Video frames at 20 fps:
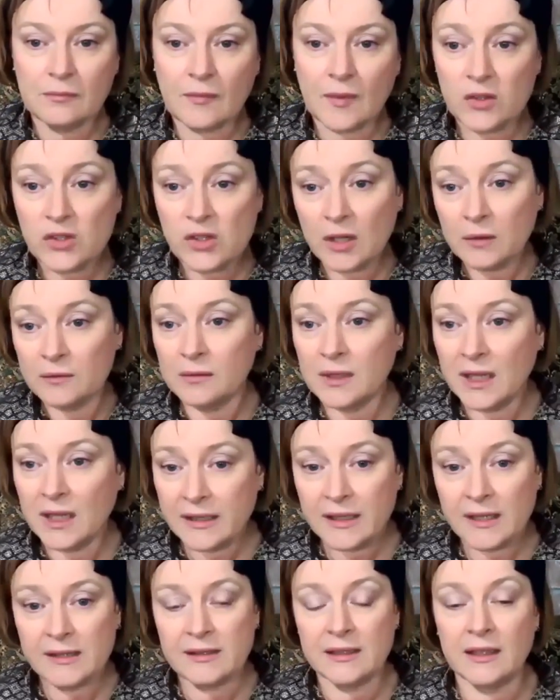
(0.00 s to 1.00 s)
So,
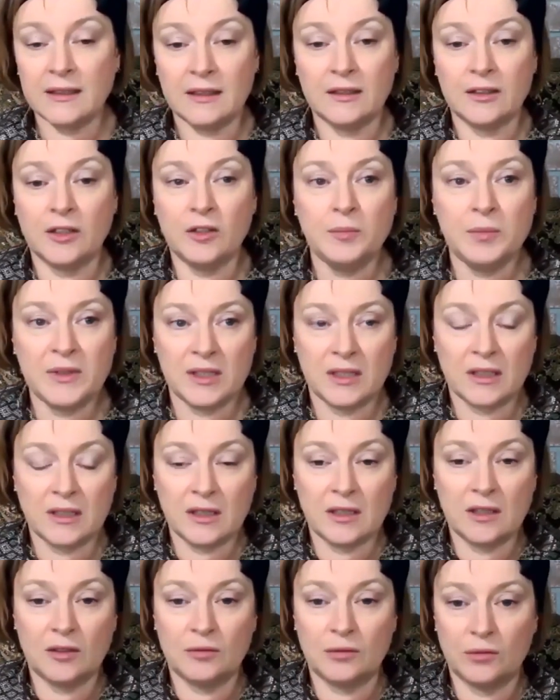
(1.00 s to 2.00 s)
like I said, in no
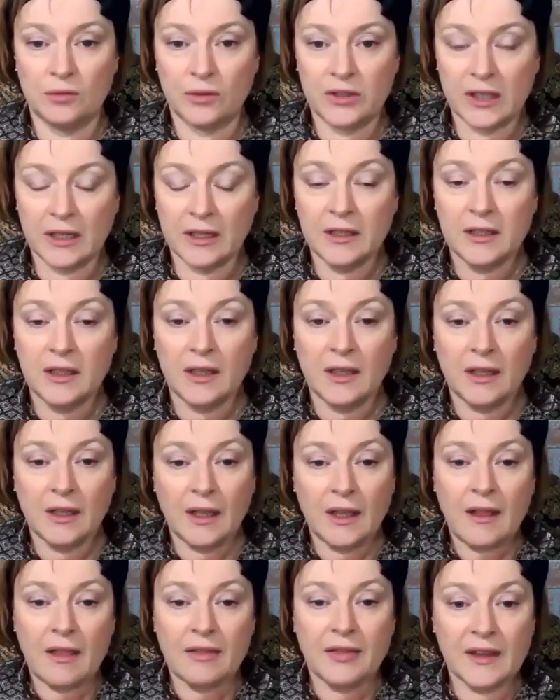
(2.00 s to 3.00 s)
particular order,
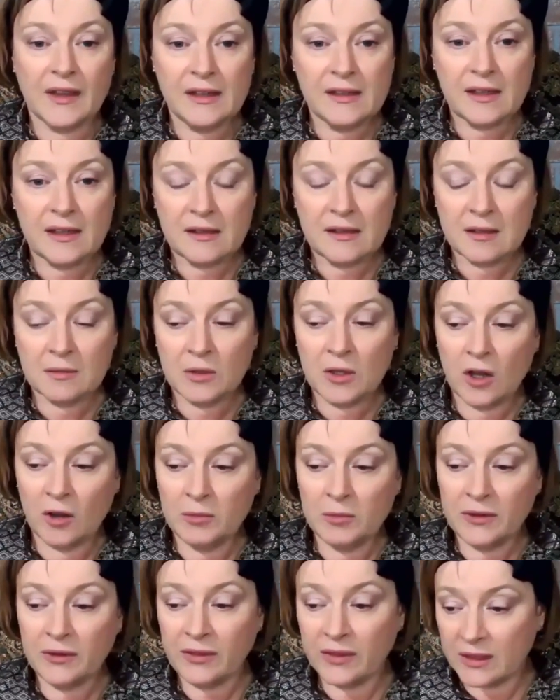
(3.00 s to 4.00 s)
these are some
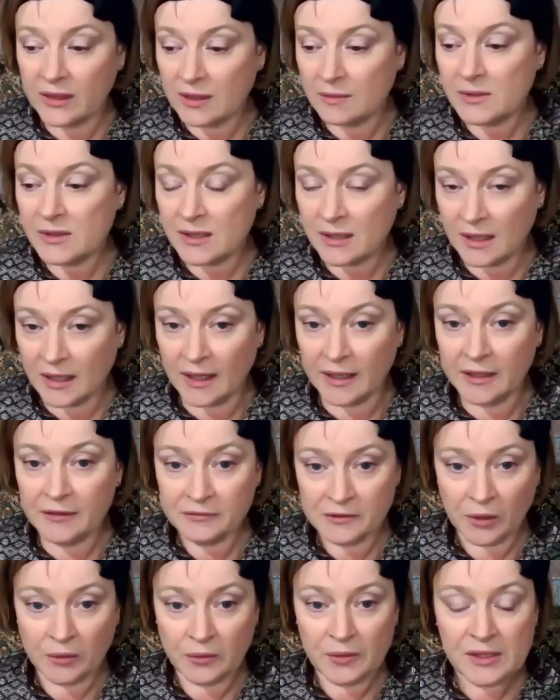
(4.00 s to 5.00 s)
common themes that I've
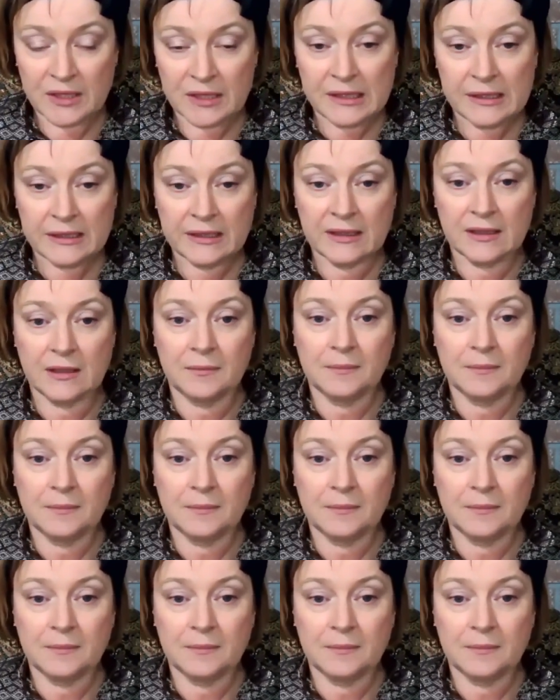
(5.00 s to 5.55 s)
noticed